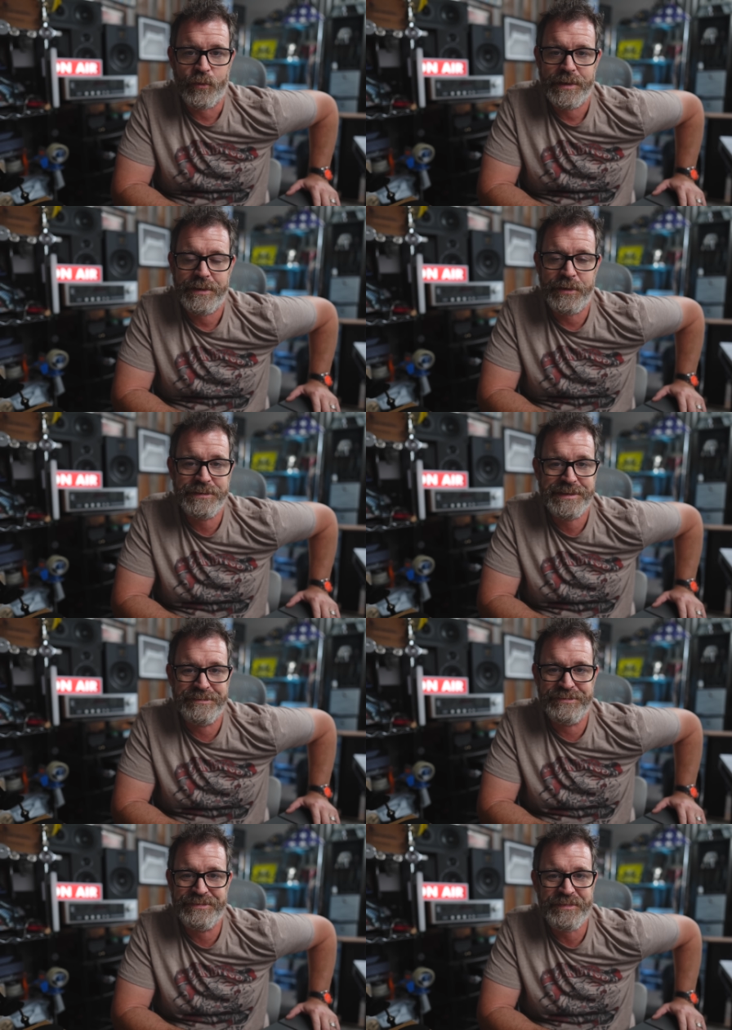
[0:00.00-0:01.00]
windows,
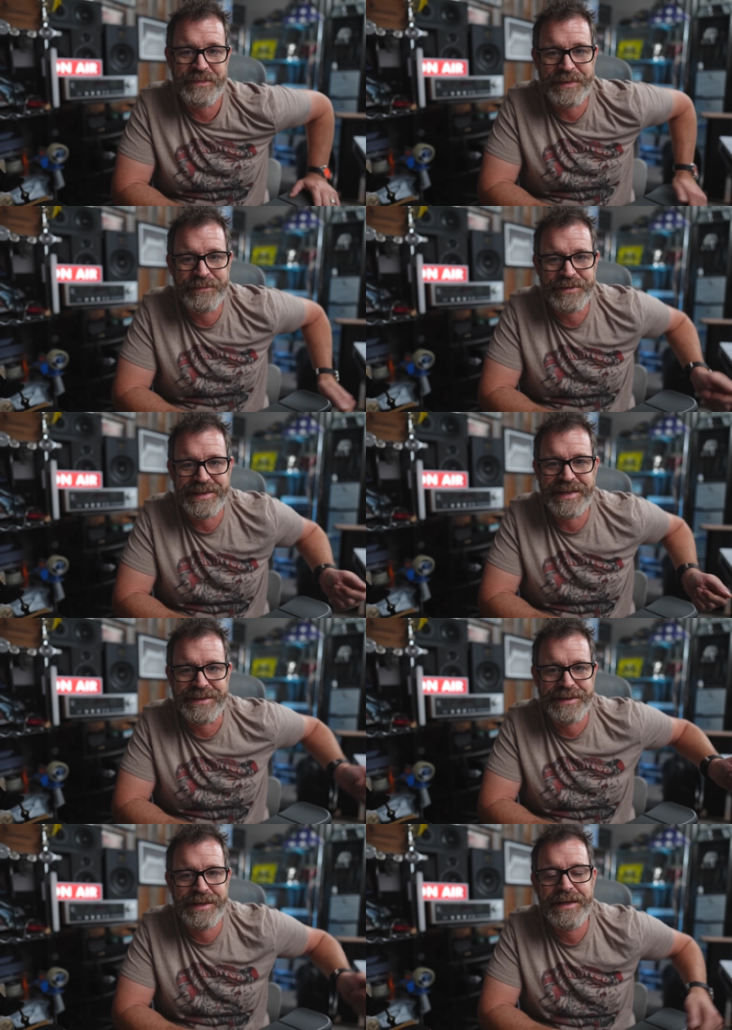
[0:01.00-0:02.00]

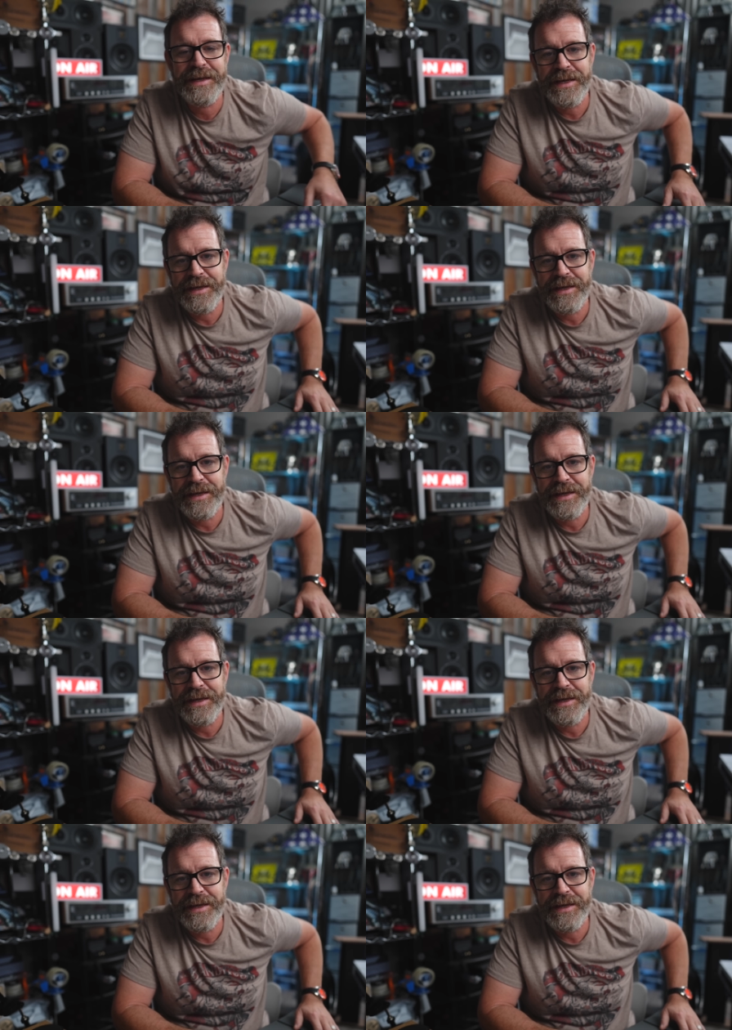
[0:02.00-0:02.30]
like that.